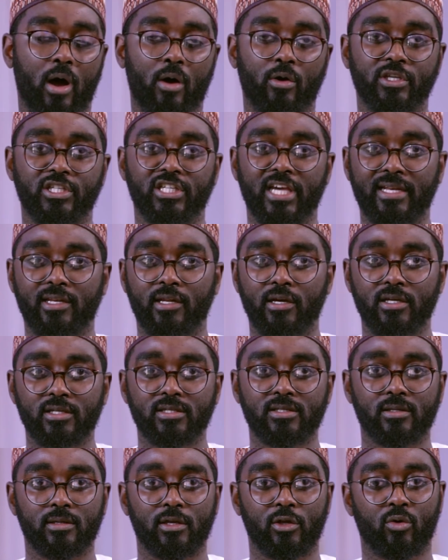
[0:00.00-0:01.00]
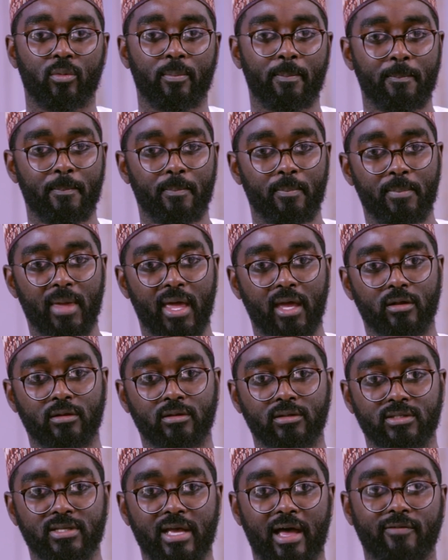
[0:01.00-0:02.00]
genders. You know,
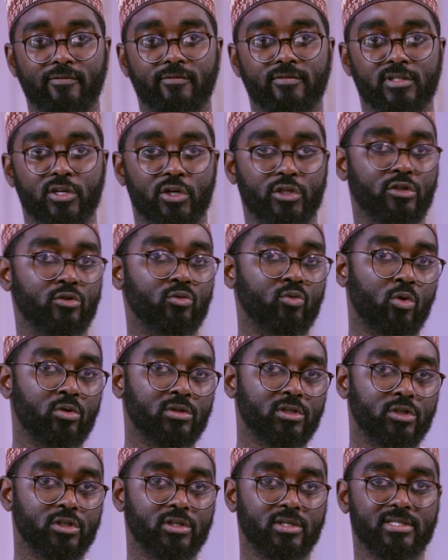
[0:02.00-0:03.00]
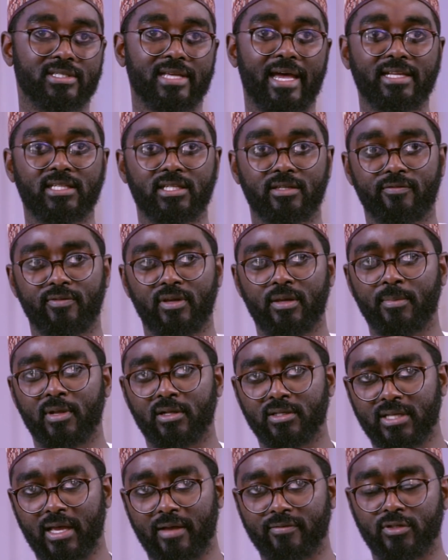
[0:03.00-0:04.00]
males have certain roles in society,
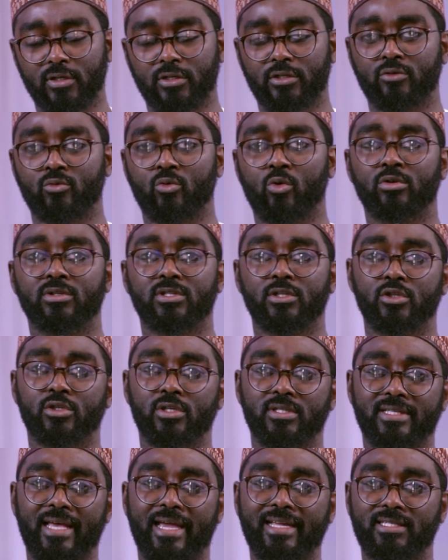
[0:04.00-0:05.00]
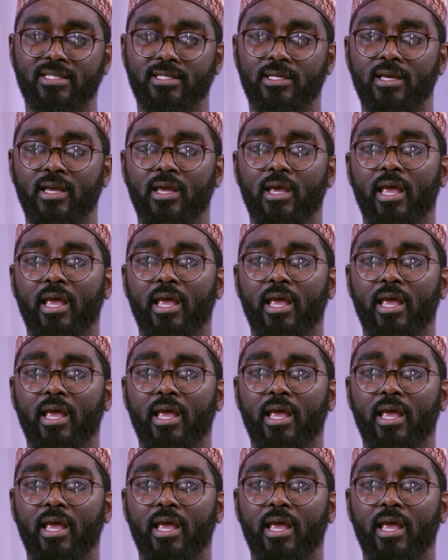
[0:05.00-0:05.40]
females have certain roles in society.